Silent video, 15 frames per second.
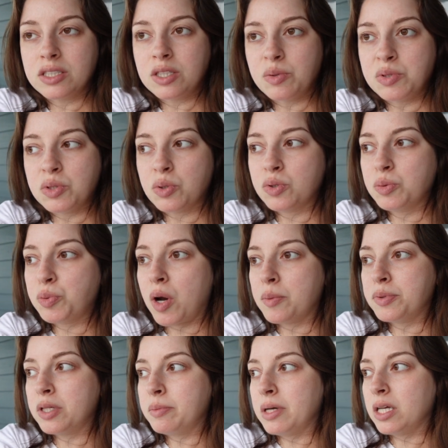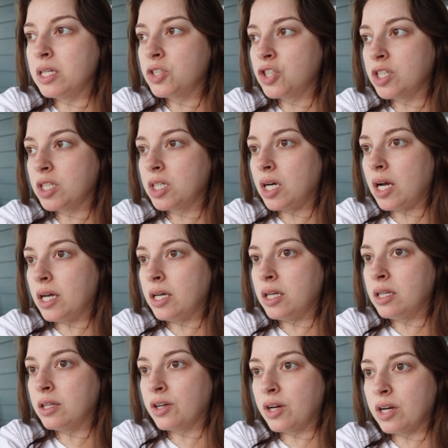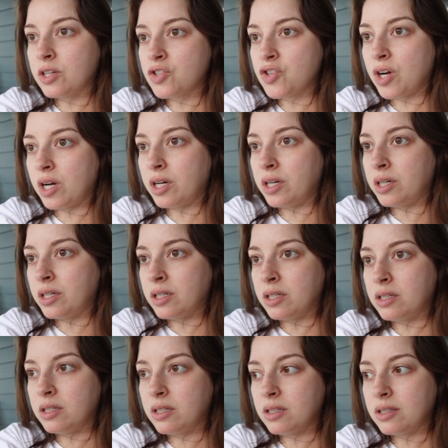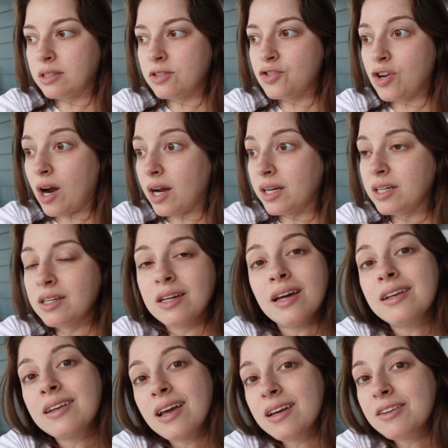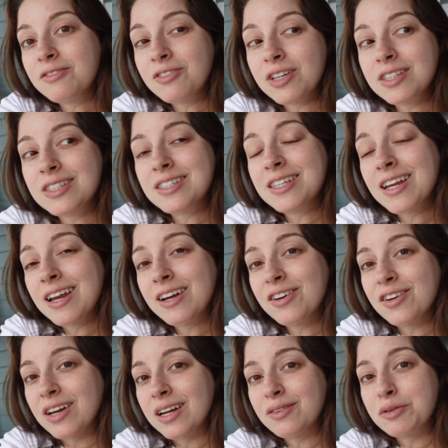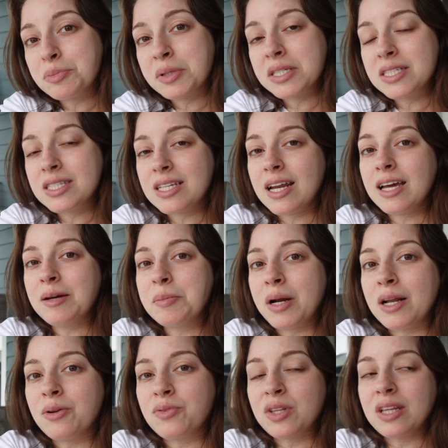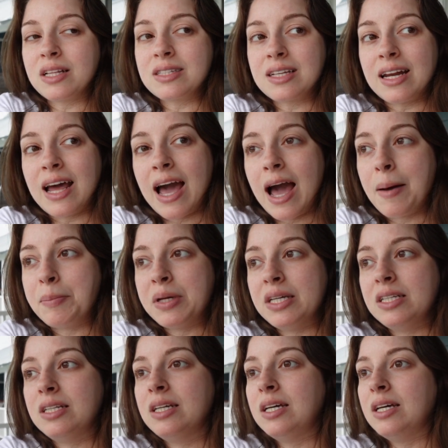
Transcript: So we told the property manager, and they're gonna try and get it fixed today or get it replaced today, but I don't think that's gonna happen.